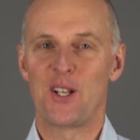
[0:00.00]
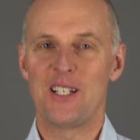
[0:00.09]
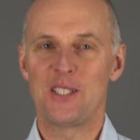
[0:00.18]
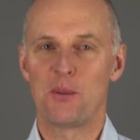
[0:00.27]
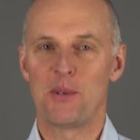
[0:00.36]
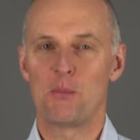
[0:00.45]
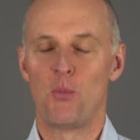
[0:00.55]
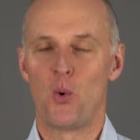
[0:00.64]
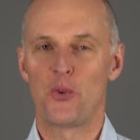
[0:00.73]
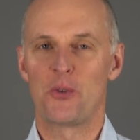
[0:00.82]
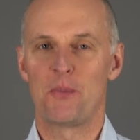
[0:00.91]
a little bit
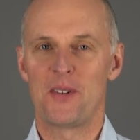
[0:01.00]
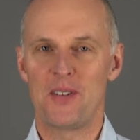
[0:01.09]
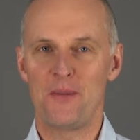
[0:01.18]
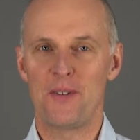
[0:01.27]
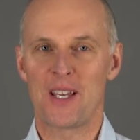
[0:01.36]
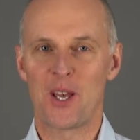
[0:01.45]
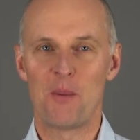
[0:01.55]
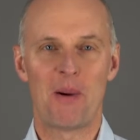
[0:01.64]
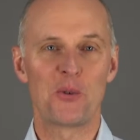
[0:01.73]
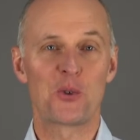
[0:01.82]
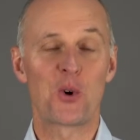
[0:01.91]
more specific
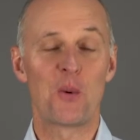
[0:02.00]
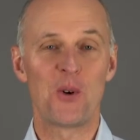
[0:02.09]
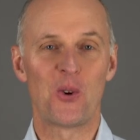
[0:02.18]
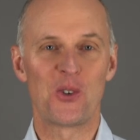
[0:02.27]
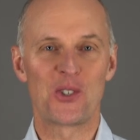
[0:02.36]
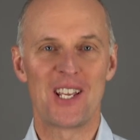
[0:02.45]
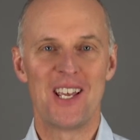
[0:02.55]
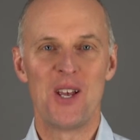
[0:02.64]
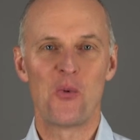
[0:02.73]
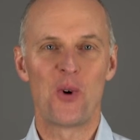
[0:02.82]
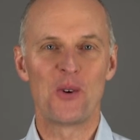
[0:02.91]
about terminology
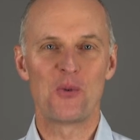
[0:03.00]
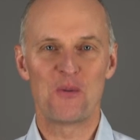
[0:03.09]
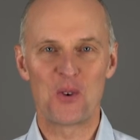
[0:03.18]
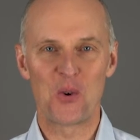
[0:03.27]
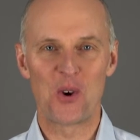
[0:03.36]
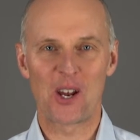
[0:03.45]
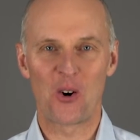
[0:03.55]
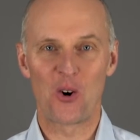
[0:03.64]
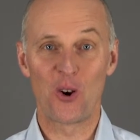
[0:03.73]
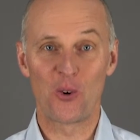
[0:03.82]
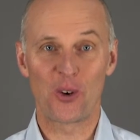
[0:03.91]
when reviewing
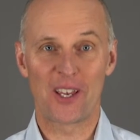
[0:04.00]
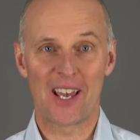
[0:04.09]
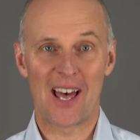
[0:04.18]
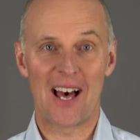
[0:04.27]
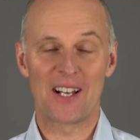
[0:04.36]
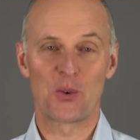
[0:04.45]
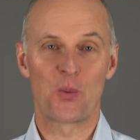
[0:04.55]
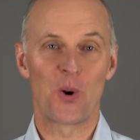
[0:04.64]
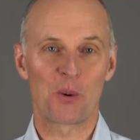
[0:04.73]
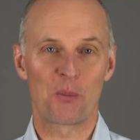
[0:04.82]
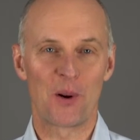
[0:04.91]
or looking at a
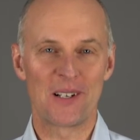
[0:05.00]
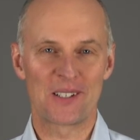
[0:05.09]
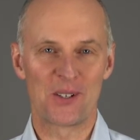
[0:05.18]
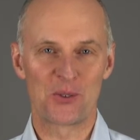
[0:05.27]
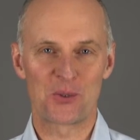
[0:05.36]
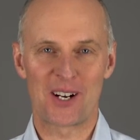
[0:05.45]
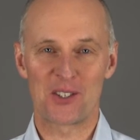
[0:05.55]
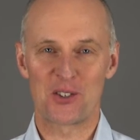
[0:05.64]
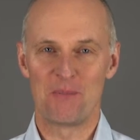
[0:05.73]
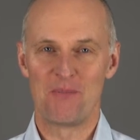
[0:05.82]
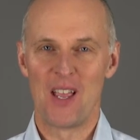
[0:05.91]
work breakdown
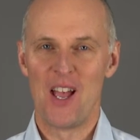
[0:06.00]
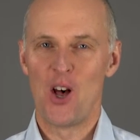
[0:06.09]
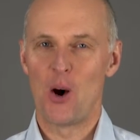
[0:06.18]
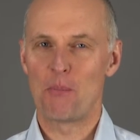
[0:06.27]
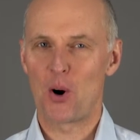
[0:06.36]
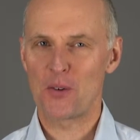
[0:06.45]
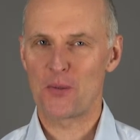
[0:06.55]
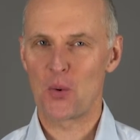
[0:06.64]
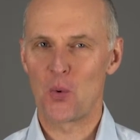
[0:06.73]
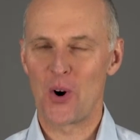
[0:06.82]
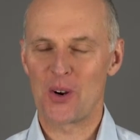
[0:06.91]
structure. Apart
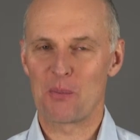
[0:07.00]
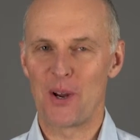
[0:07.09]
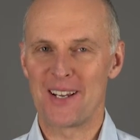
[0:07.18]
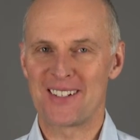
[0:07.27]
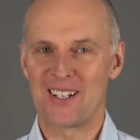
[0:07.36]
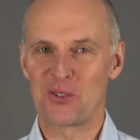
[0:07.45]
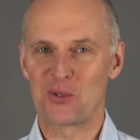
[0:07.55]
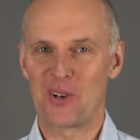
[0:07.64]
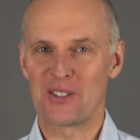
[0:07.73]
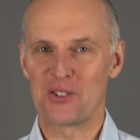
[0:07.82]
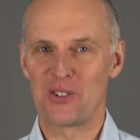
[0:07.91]
from work breakdown
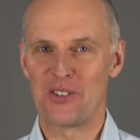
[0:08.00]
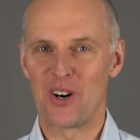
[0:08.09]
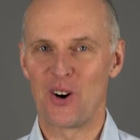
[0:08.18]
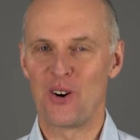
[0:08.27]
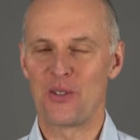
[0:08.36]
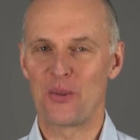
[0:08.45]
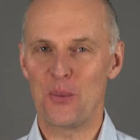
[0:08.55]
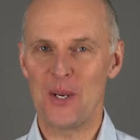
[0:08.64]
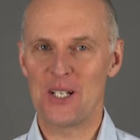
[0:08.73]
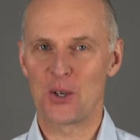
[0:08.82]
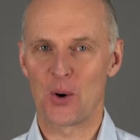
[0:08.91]
structure, there are
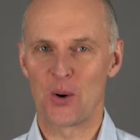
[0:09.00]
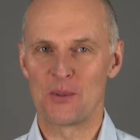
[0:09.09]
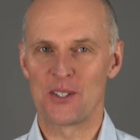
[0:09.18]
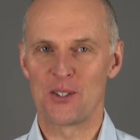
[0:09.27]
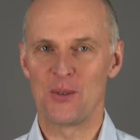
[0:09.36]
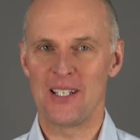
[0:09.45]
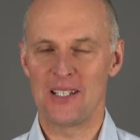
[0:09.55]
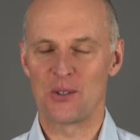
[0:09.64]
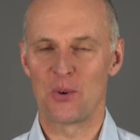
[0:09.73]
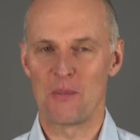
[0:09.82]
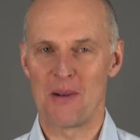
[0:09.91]
three terms you
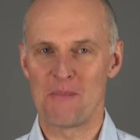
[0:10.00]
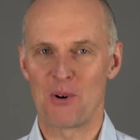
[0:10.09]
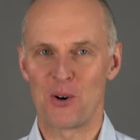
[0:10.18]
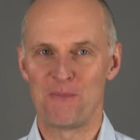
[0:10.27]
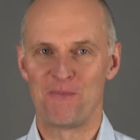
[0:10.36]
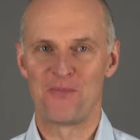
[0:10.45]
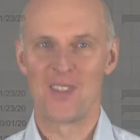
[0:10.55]
need to remember.